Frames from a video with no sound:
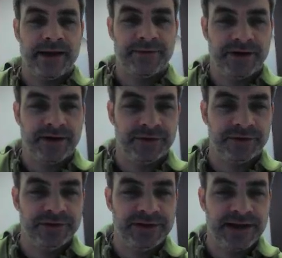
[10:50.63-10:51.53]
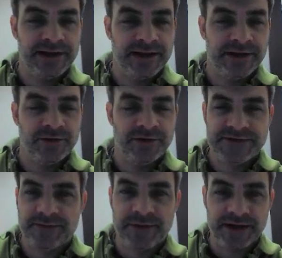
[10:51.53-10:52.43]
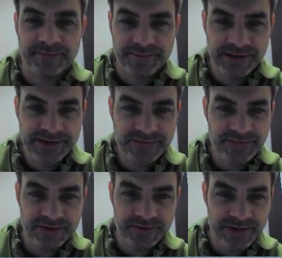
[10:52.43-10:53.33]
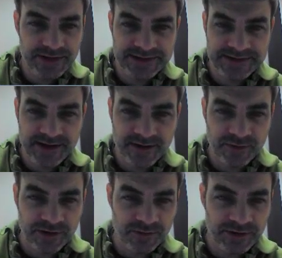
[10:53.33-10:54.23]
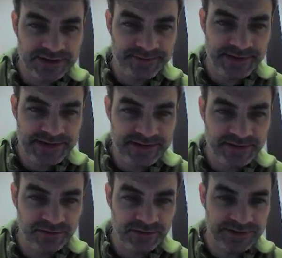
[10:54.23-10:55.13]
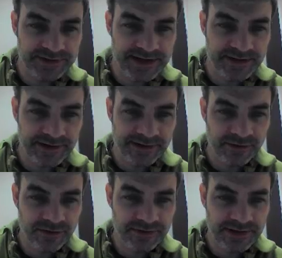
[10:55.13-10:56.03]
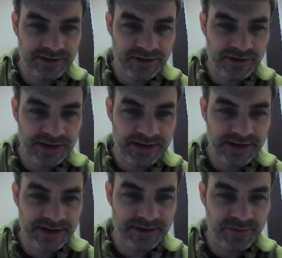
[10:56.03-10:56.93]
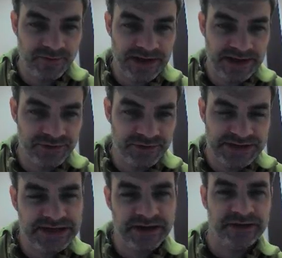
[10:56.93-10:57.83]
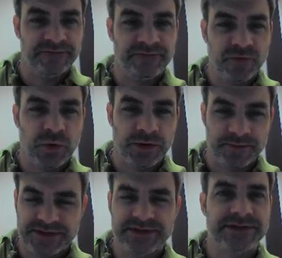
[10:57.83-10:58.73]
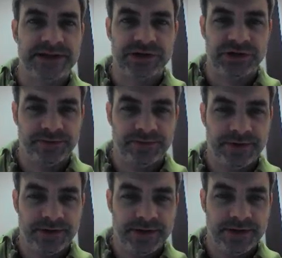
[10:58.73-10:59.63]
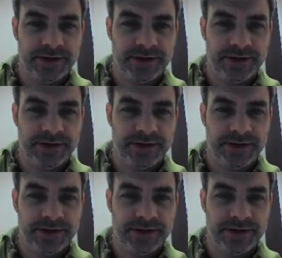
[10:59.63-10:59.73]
After having looked at it, I noticed that my complete field is not where I want it to be, so I'll click the down arrow and go ahead and move that to Assign Forms section,